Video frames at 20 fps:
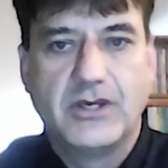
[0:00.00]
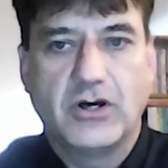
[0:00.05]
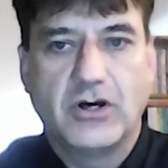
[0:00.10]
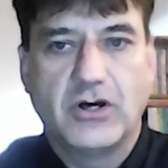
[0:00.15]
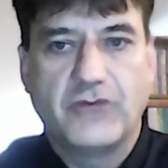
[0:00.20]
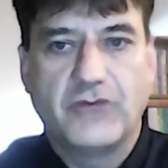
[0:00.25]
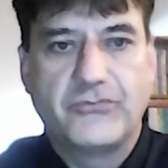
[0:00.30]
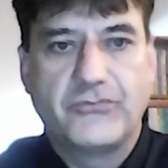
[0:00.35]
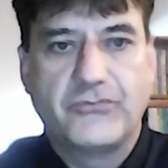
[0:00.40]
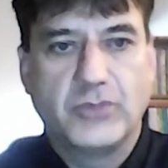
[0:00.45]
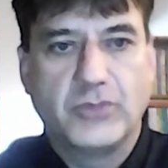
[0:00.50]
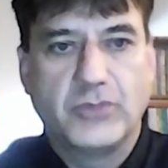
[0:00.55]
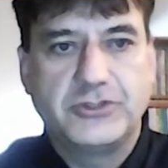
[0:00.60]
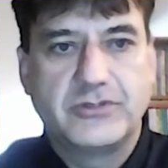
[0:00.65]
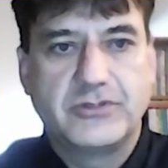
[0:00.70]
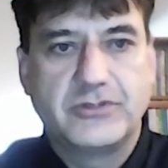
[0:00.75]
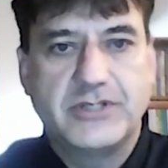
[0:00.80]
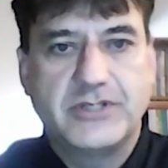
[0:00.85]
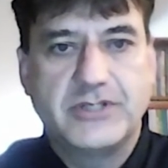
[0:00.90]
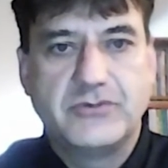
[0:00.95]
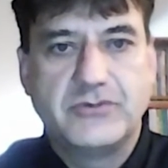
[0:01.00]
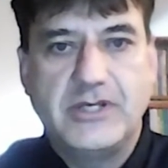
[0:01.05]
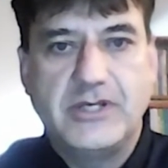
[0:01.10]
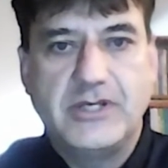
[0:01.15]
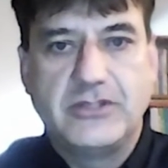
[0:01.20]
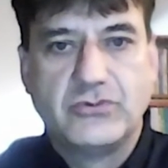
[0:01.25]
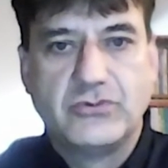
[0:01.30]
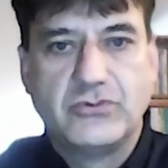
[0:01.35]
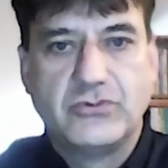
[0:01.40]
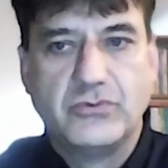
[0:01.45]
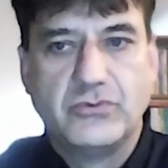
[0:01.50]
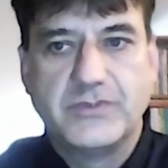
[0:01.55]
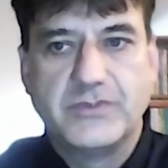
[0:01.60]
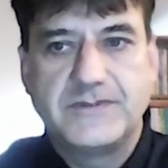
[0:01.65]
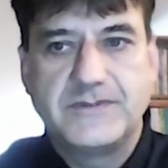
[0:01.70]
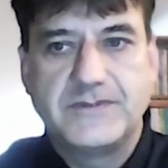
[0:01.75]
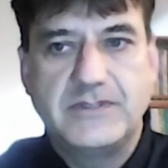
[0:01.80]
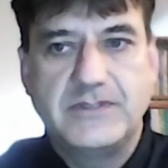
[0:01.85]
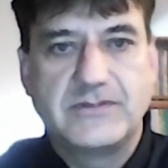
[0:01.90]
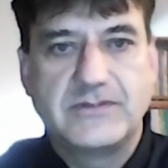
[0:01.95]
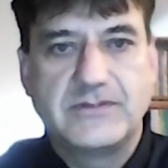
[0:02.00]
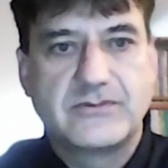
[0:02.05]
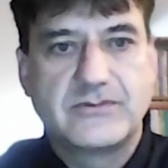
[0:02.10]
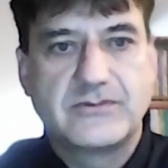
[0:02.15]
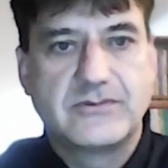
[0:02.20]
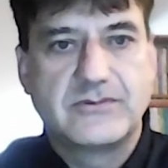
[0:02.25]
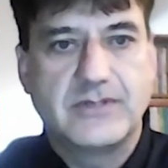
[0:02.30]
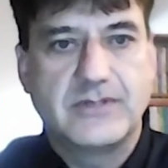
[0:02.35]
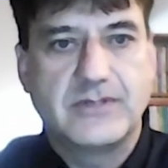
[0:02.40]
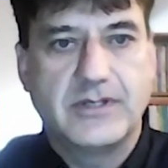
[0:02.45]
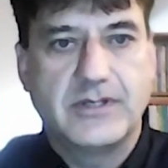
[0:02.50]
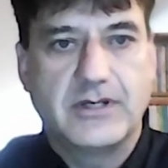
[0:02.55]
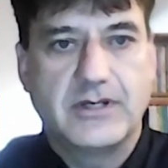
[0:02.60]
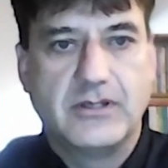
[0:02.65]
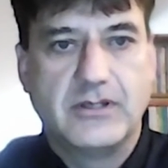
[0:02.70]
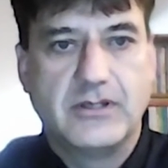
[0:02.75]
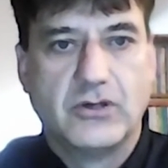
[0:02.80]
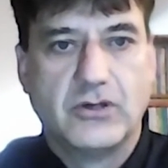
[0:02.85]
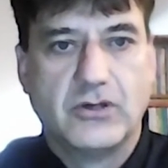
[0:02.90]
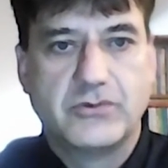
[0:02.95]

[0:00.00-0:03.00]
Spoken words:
of what you can really do with these low